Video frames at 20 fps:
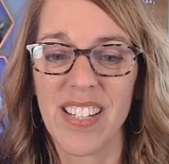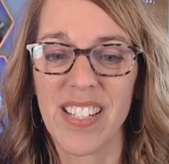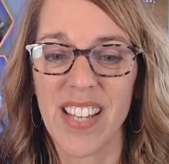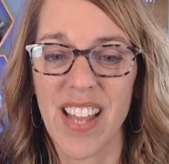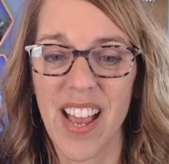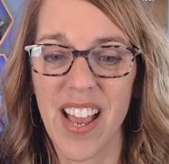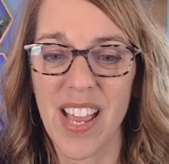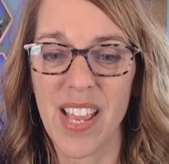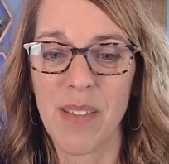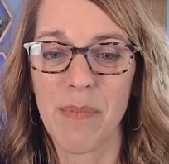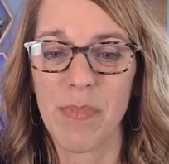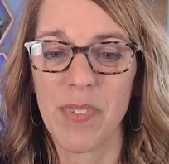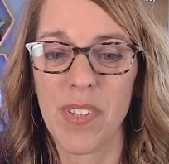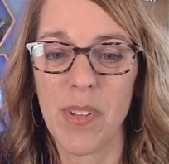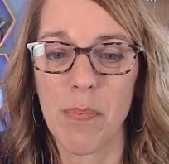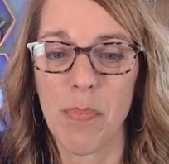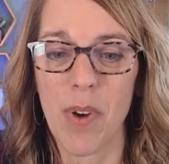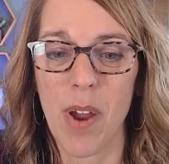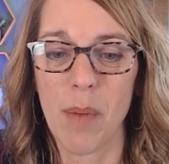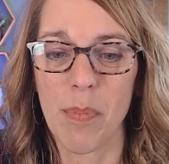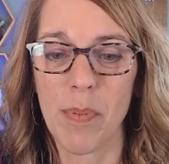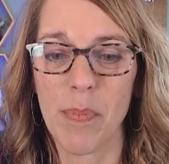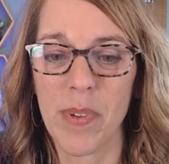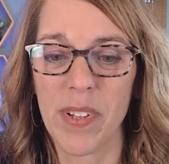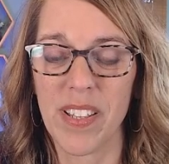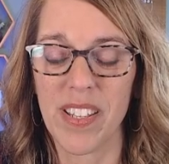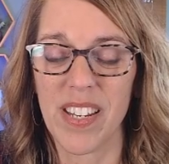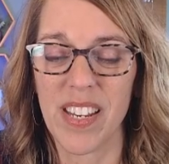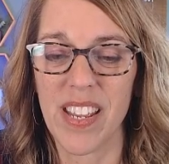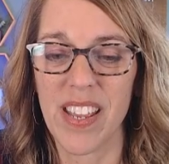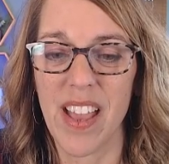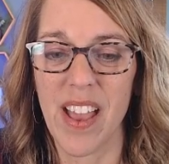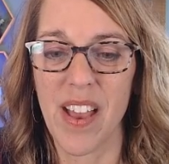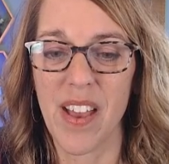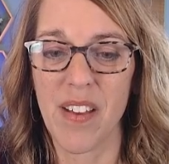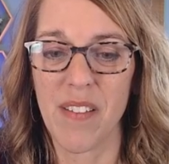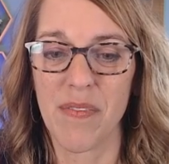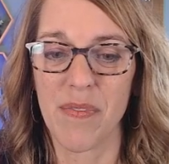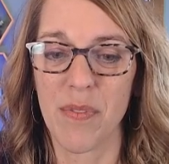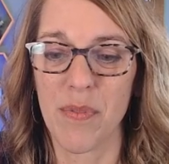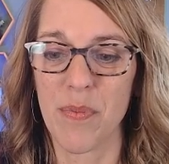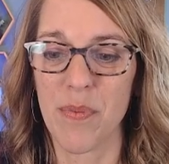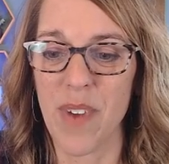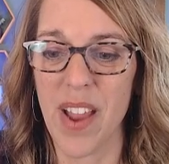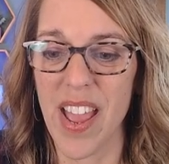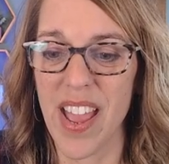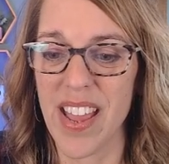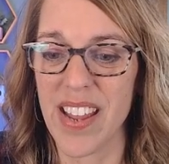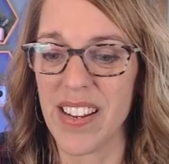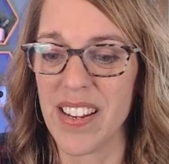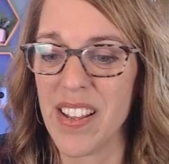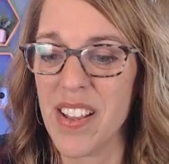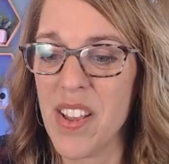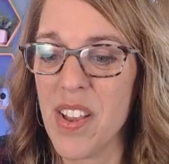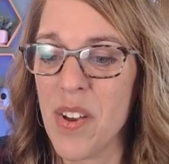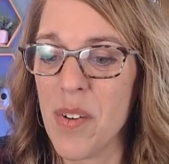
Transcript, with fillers: times the probability of red.